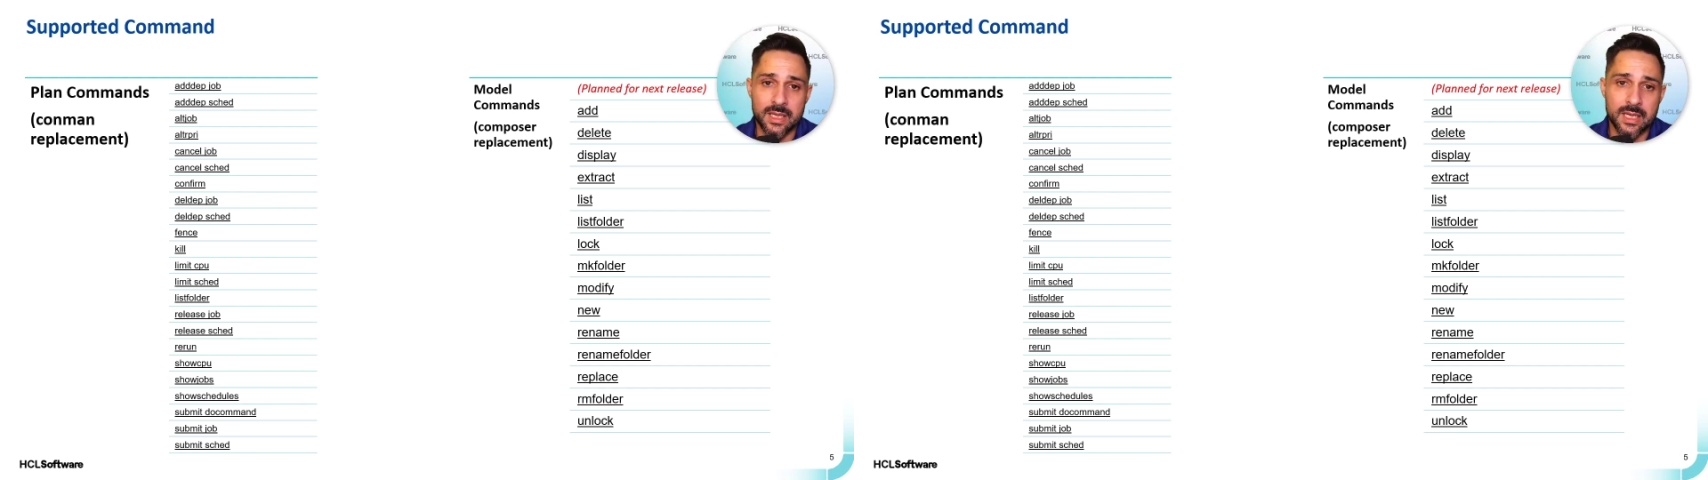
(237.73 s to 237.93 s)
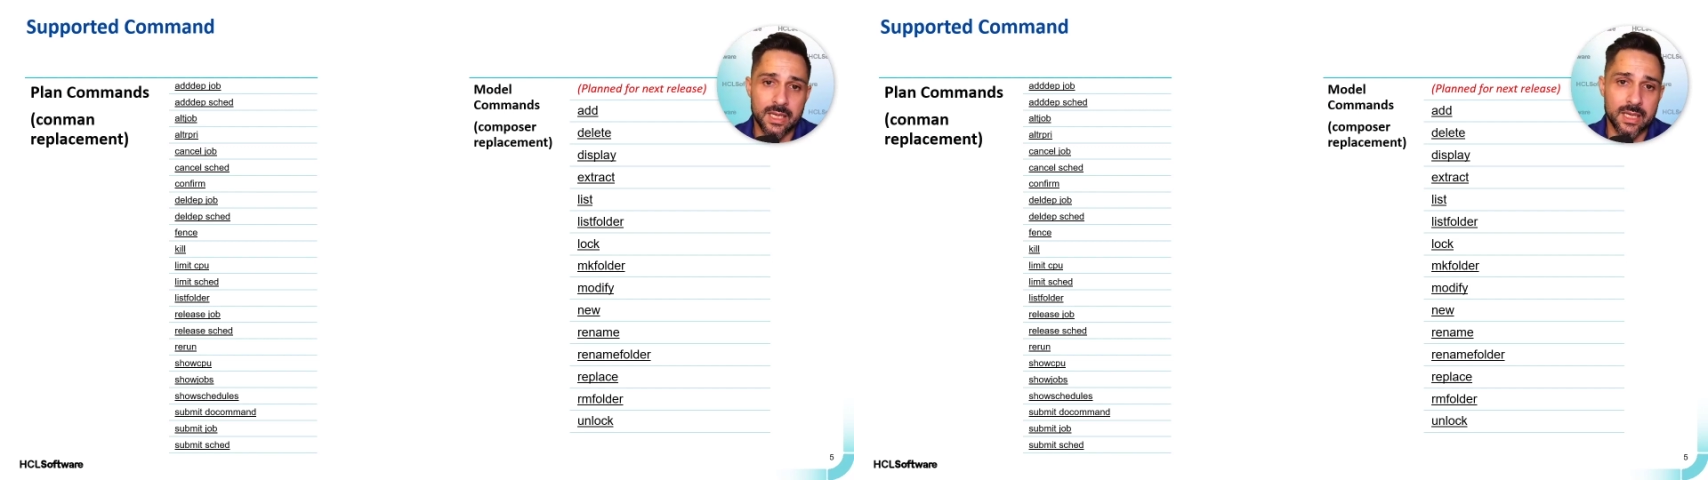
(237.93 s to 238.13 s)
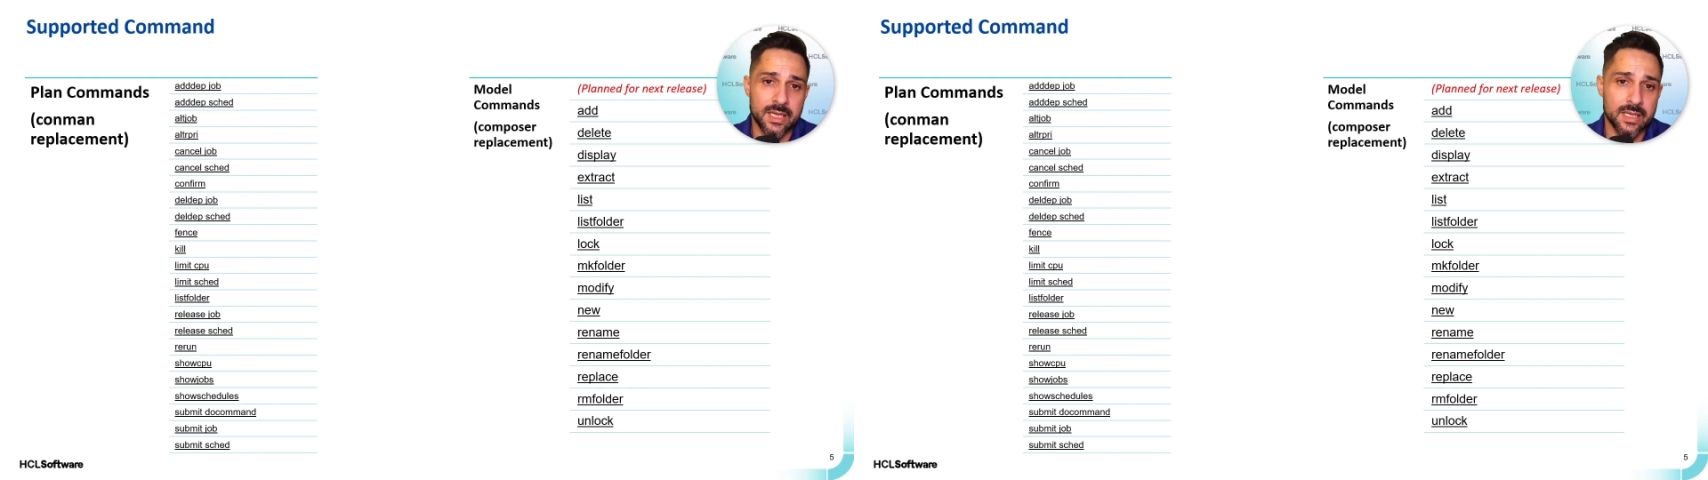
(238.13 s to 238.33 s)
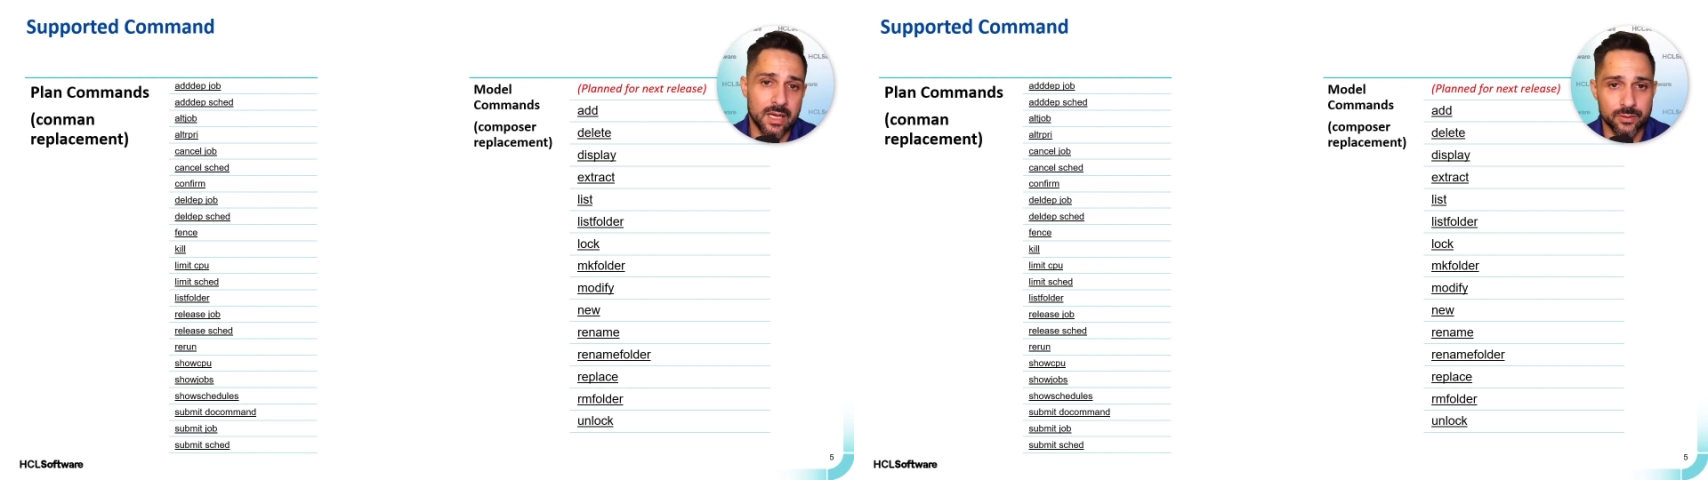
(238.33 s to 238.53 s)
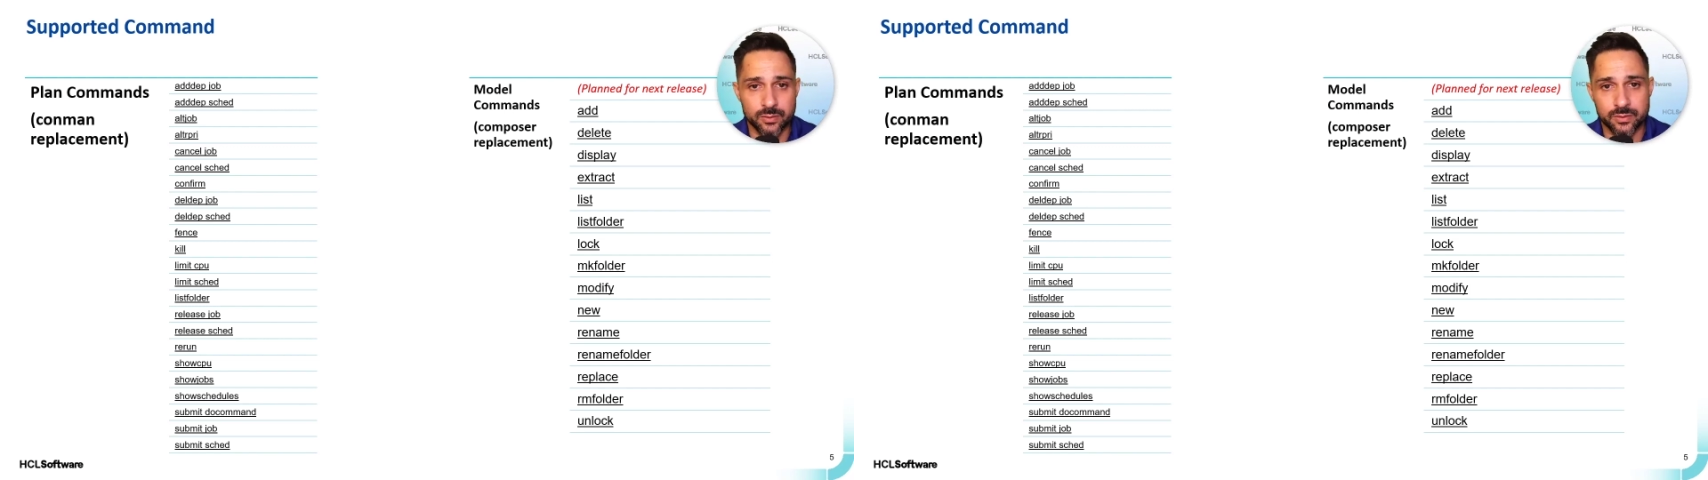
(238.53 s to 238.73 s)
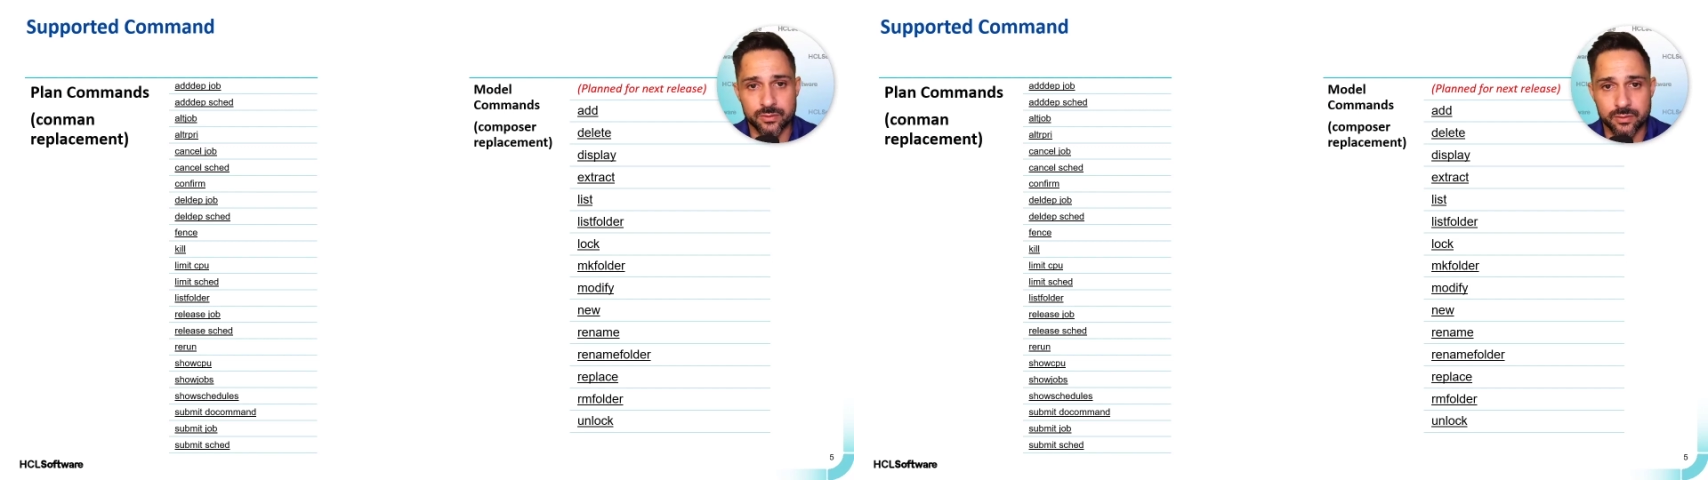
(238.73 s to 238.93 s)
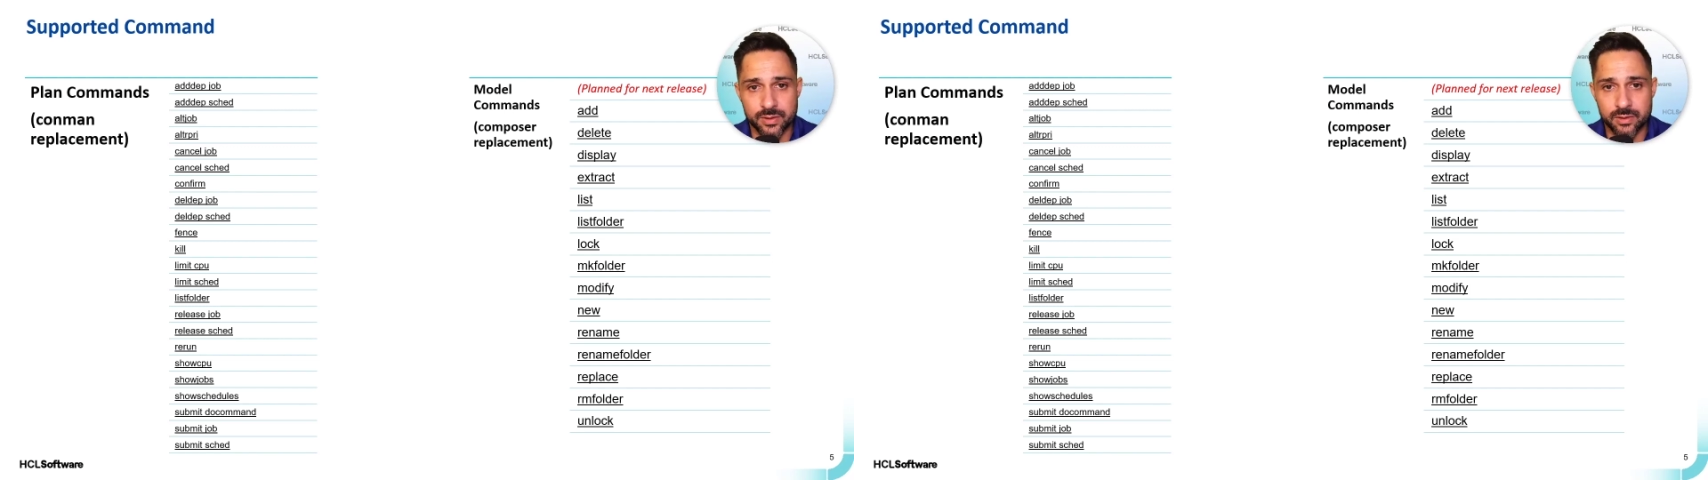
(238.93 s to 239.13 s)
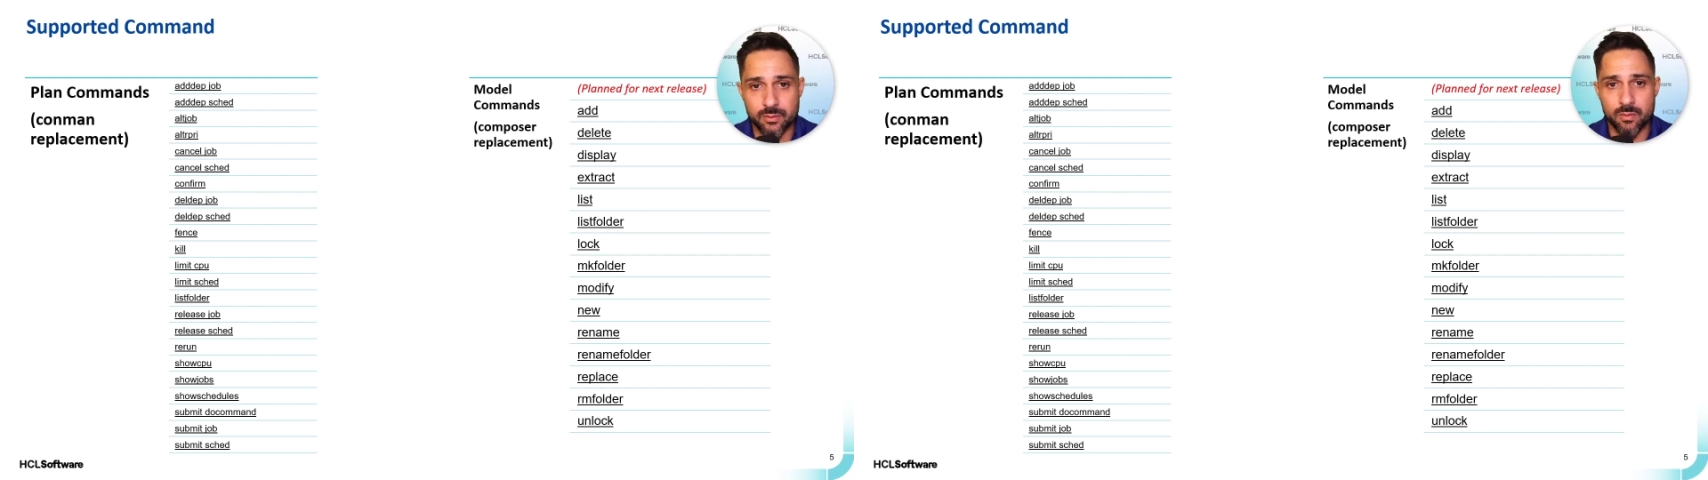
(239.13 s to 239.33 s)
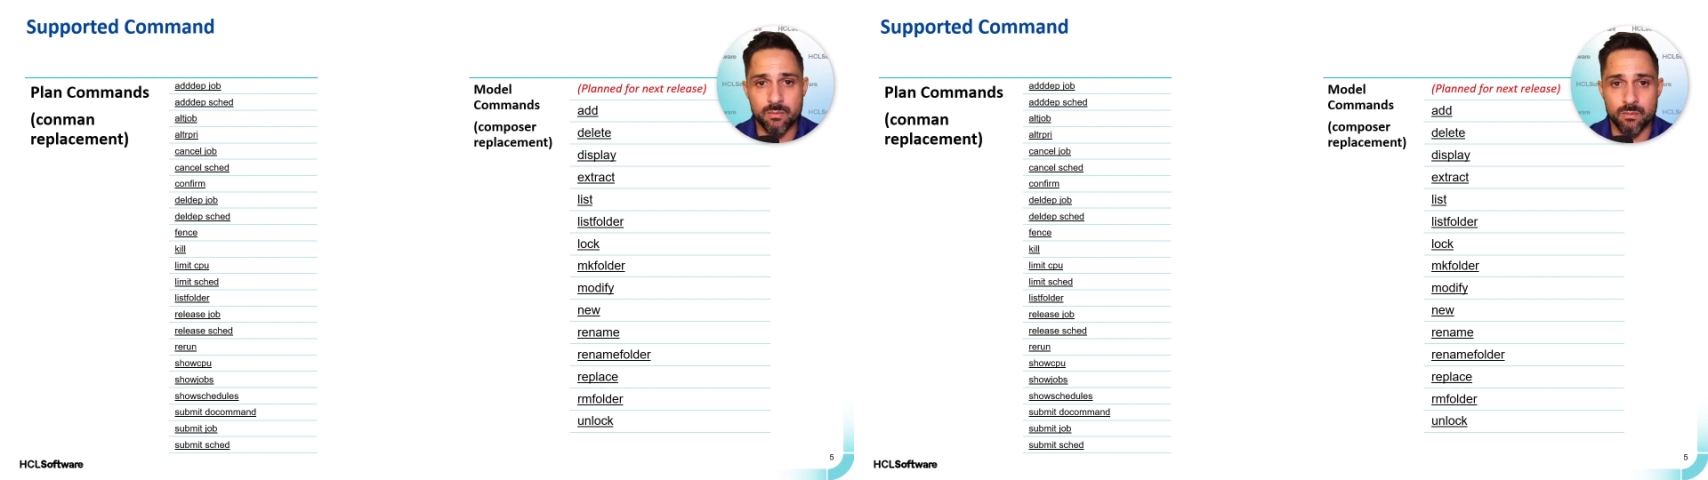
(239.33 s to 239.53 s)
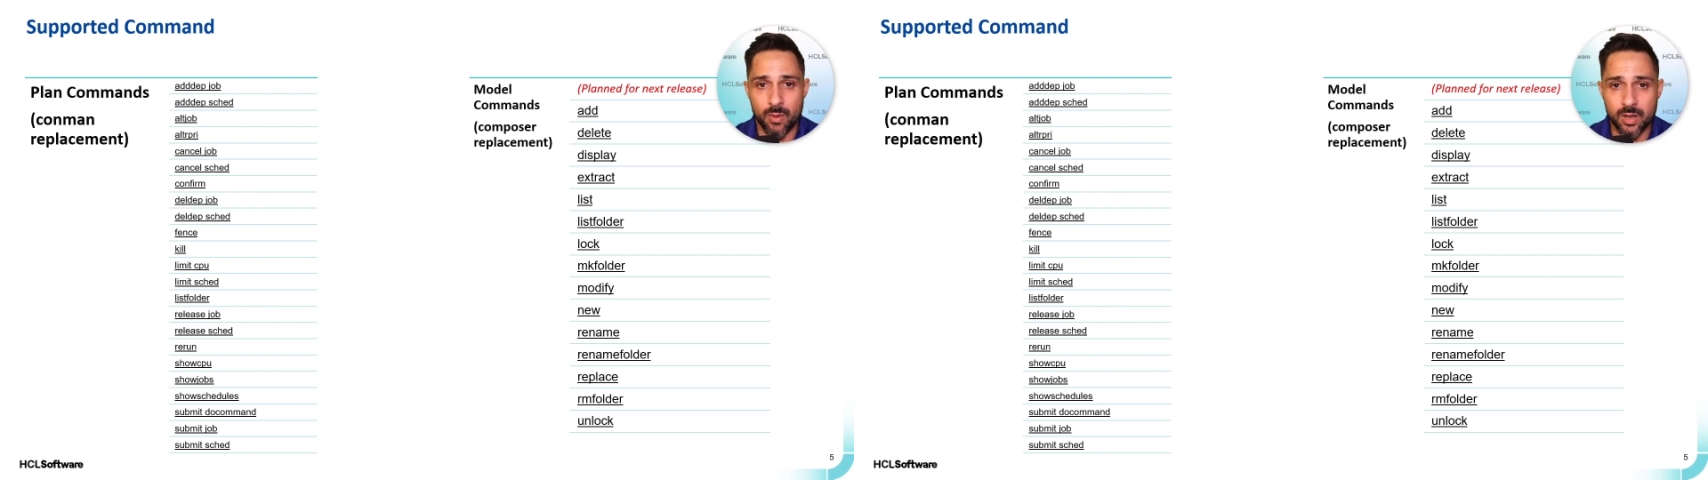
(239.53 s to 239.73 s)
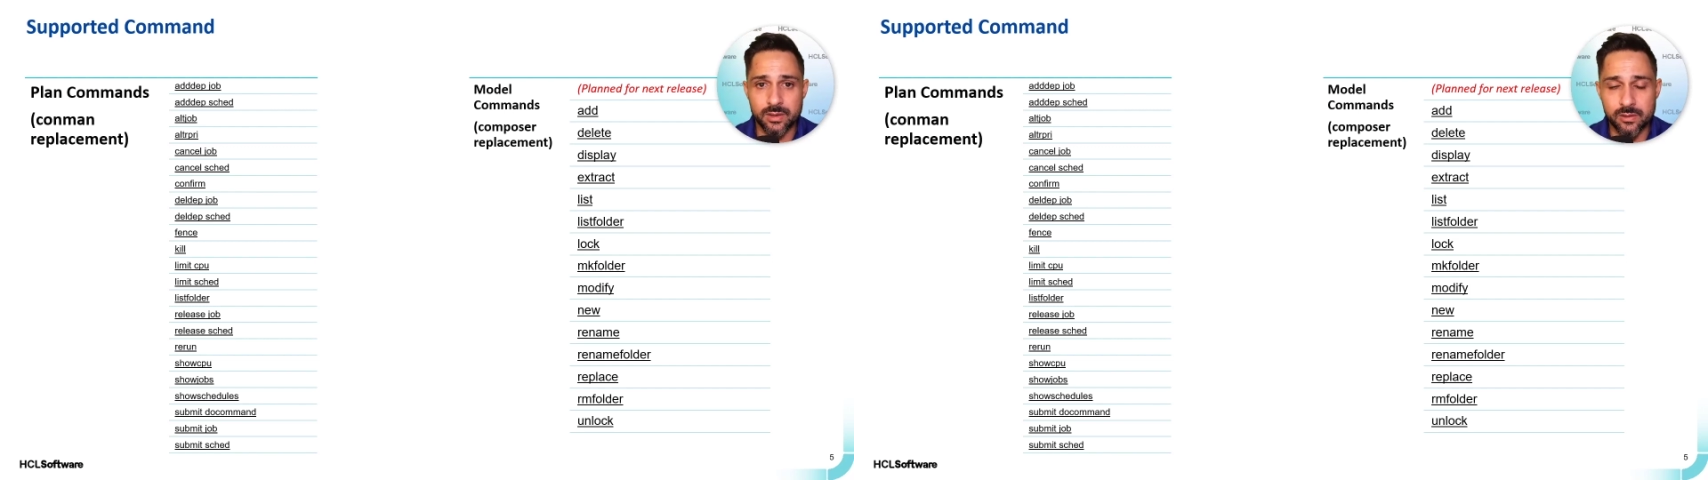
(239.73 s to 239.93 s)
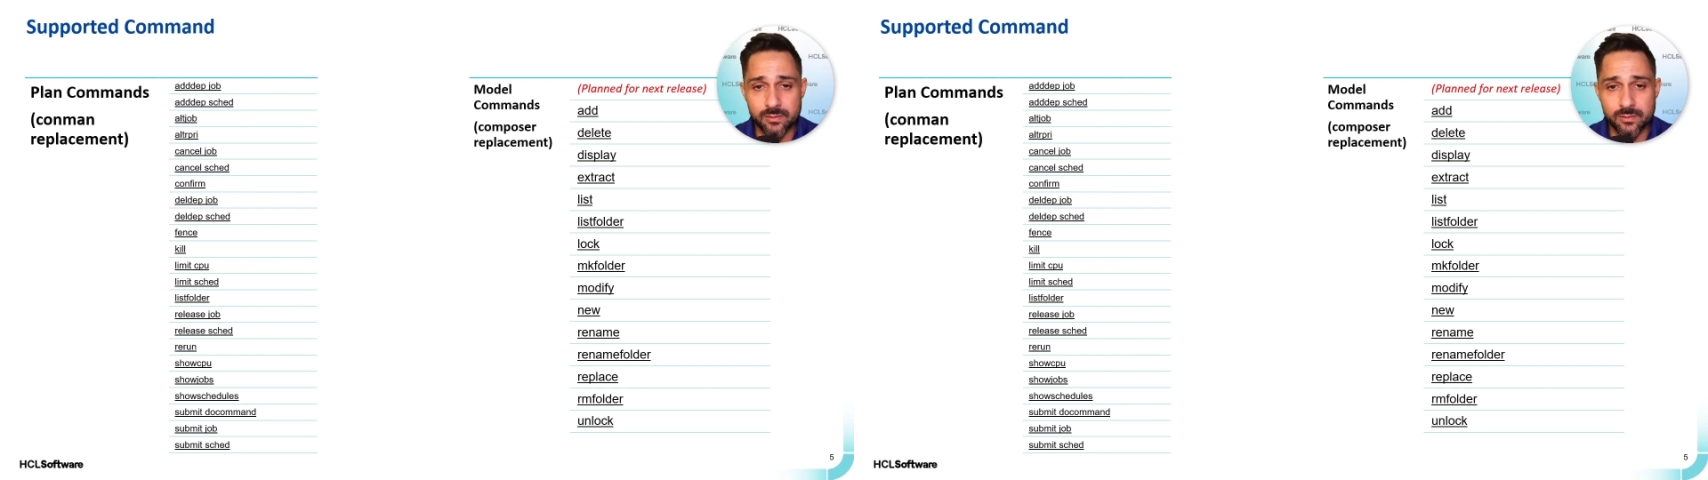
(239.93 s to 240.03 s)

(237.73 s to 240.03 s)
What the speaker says: and also introducing model.